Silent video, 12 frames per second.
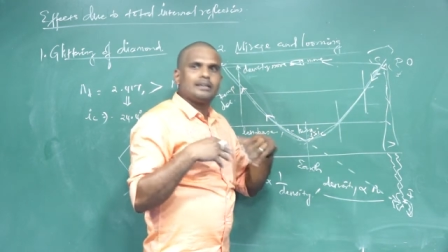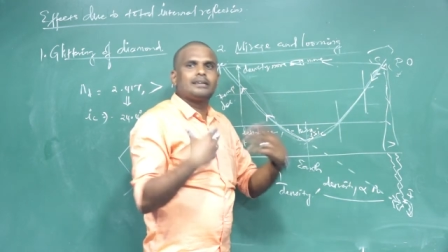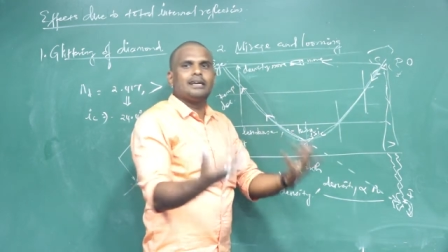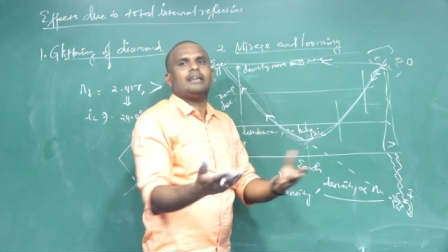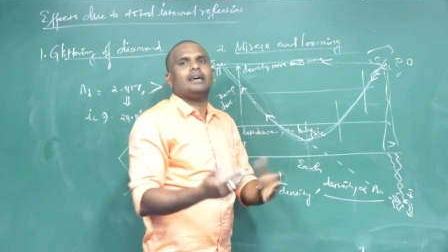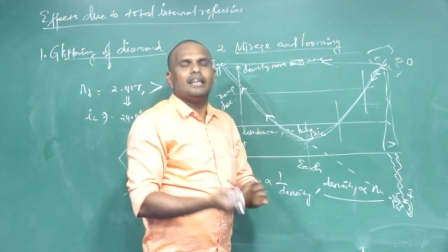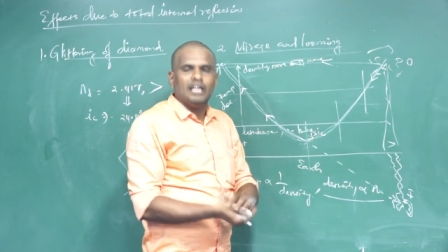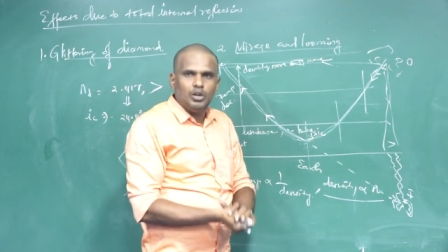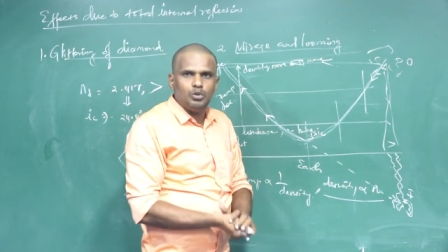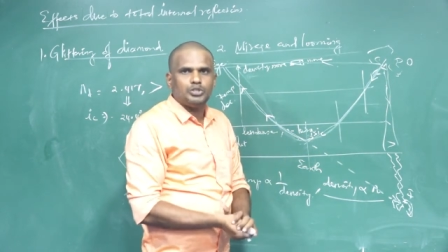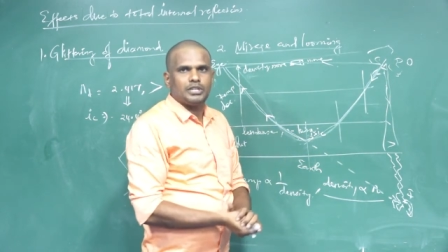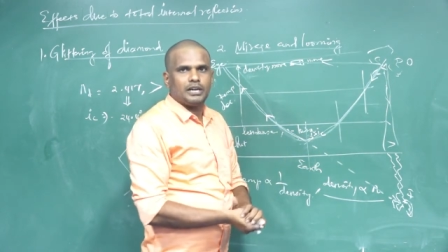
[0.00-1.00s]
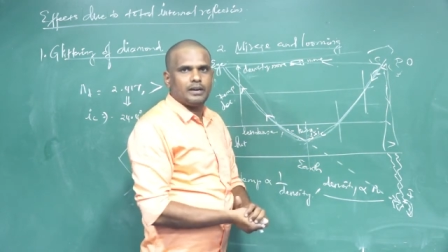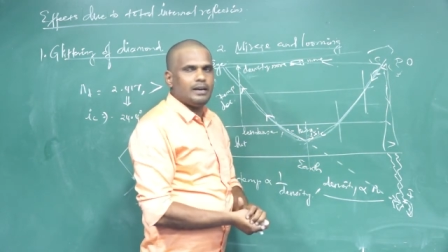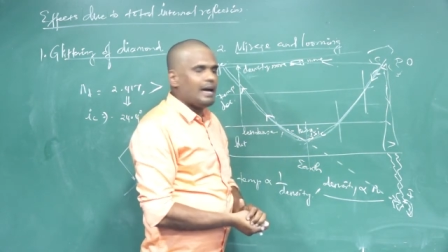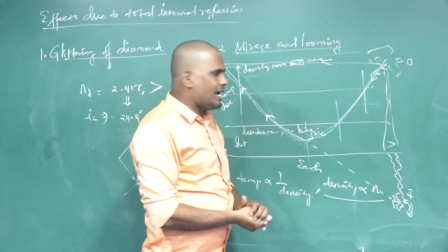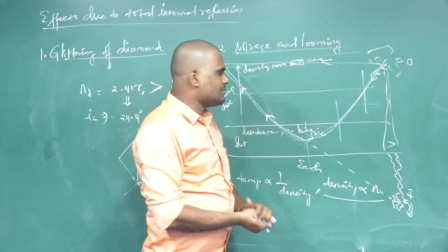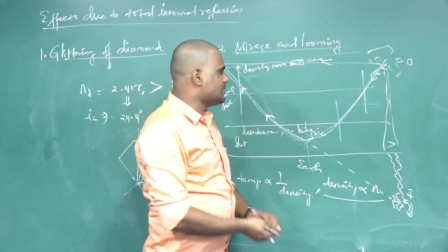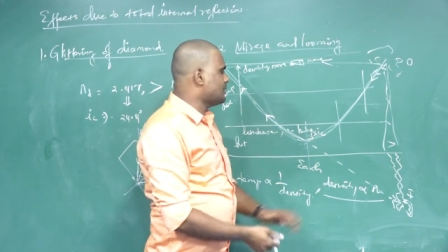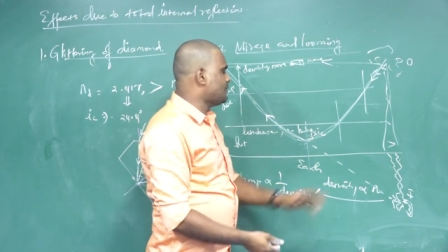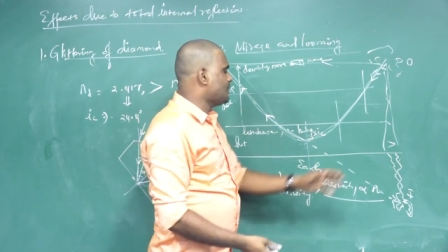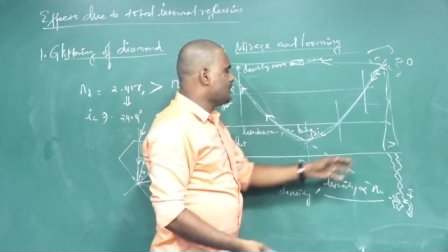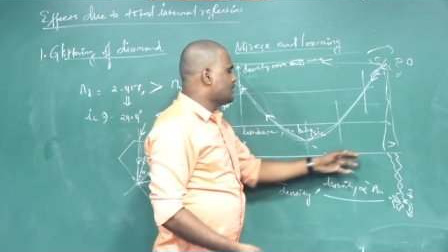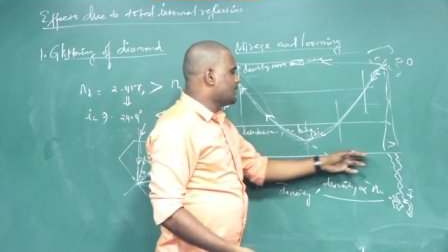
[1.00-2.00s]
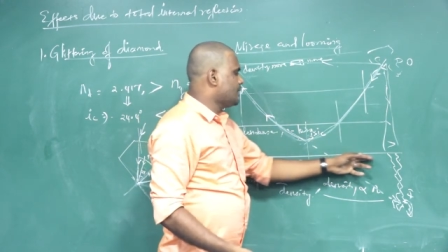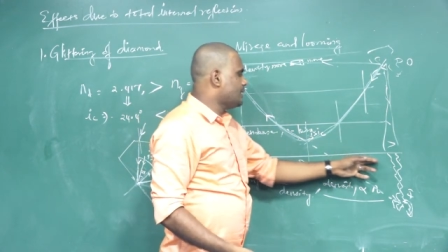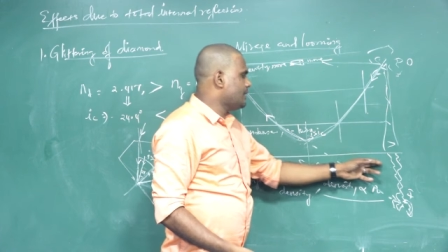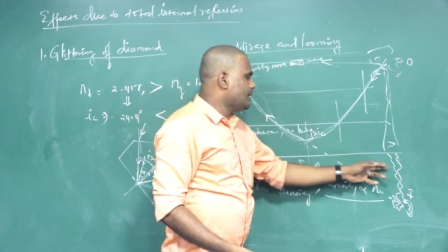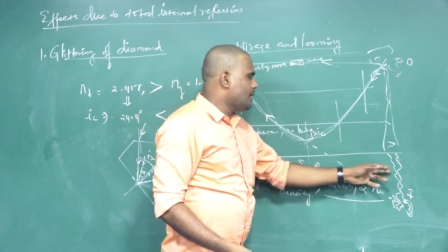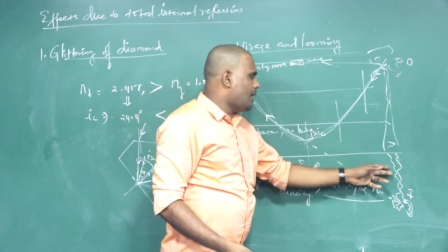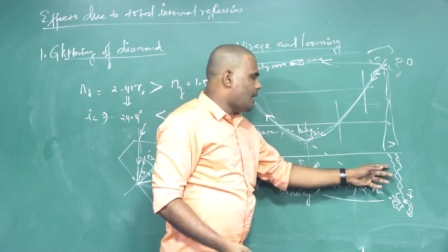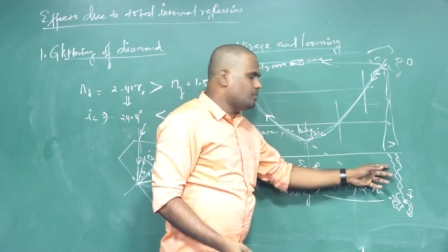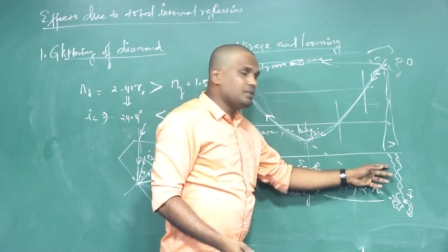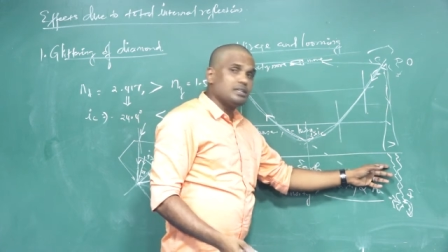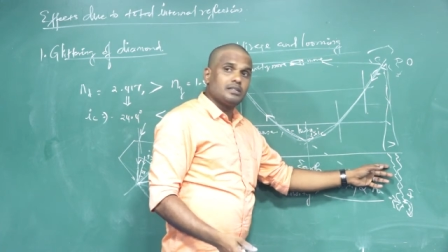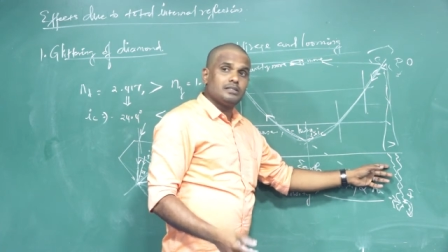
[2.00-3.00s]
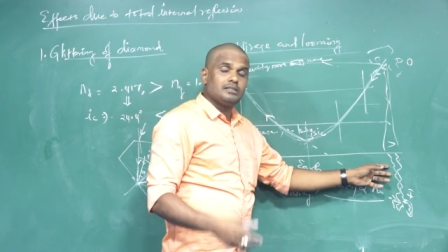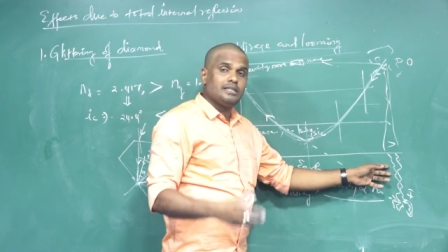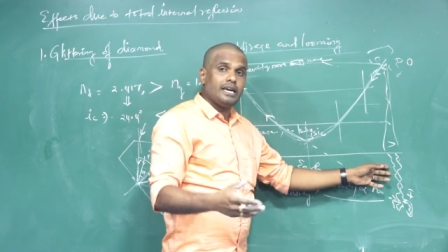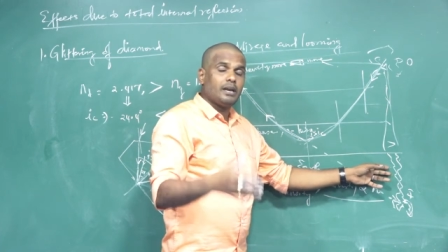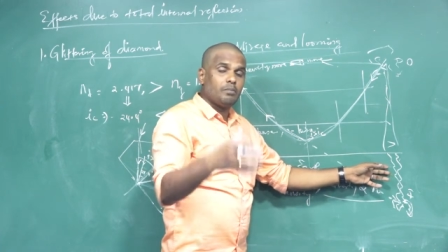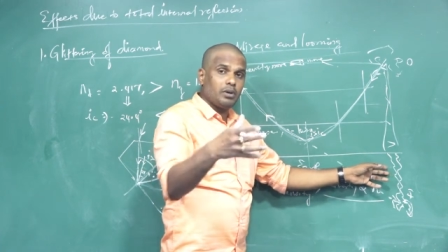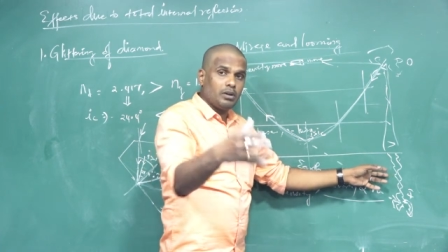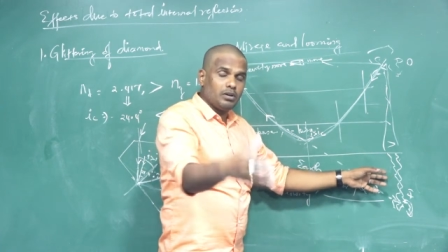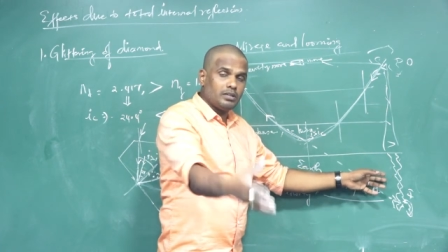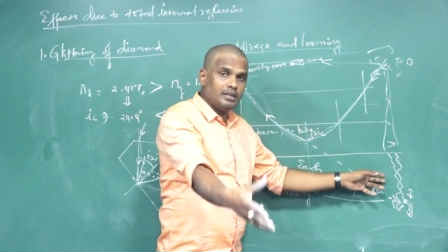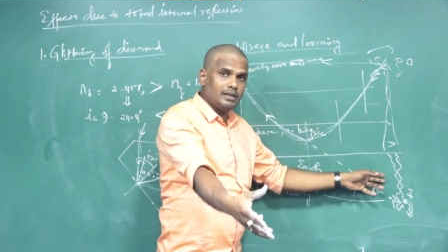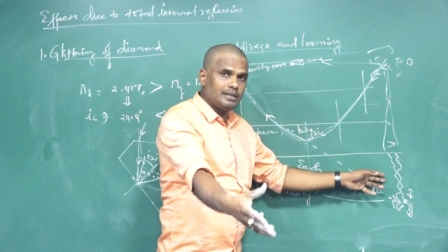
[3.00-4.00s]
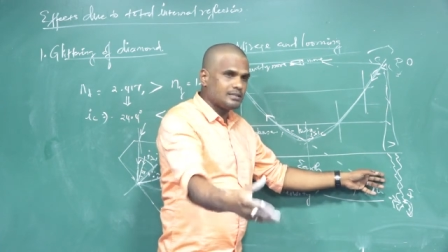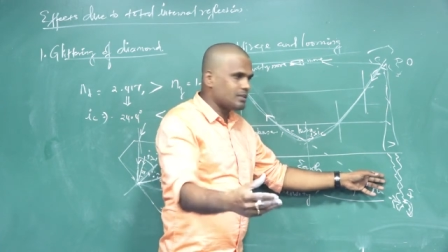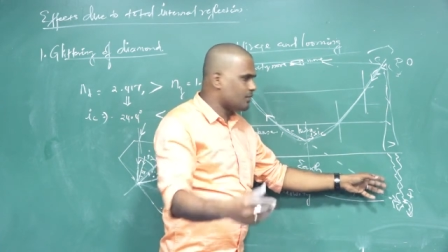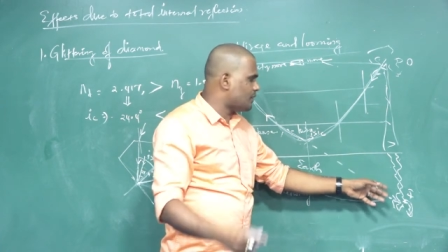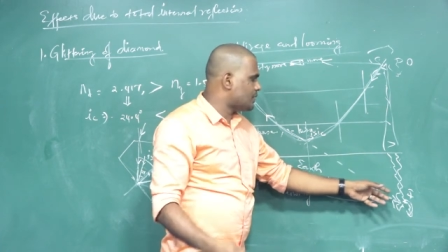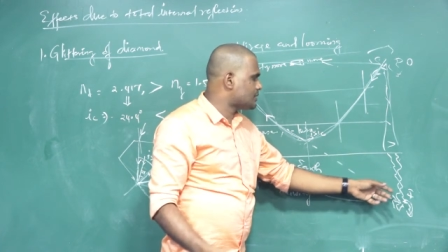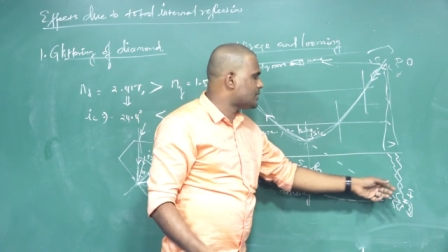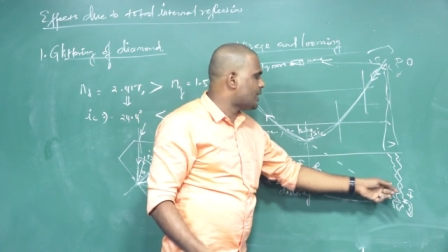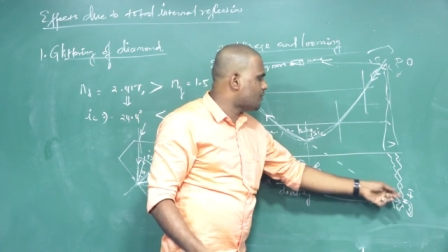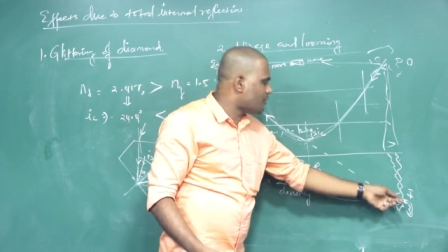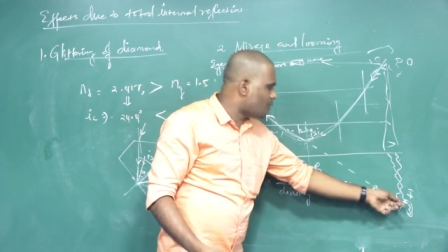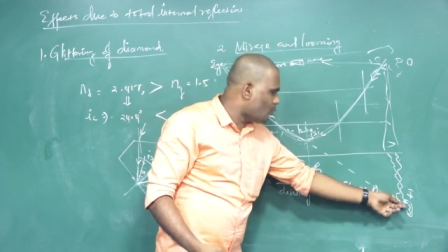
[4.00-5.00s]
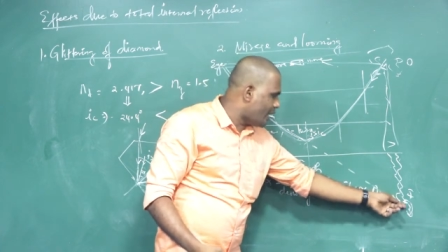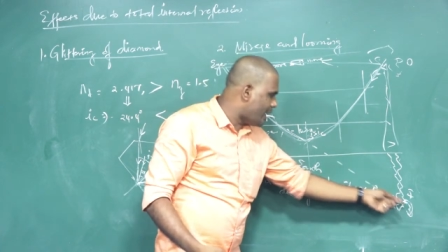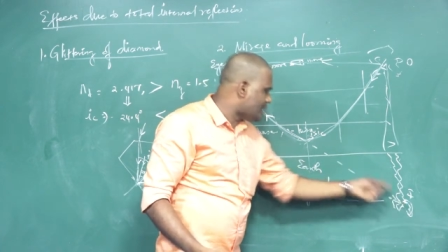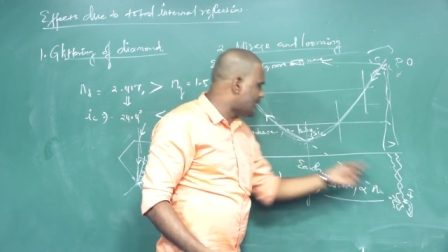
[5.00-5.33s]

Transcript: get an illusion as if the object is there below the earth's surface and from where